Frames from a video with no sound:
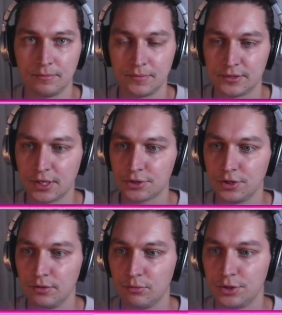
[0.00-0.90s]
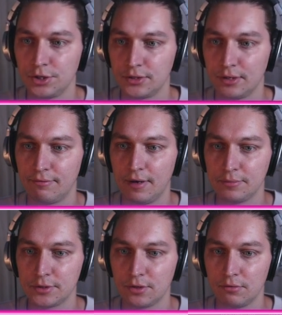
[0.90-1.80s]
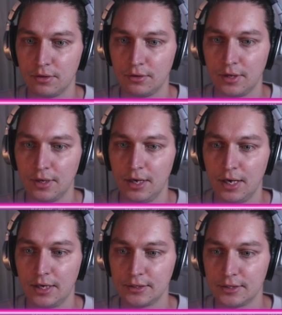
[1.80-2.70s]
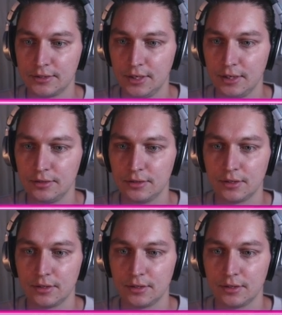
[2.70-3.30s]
section, which is a web server. And as I said,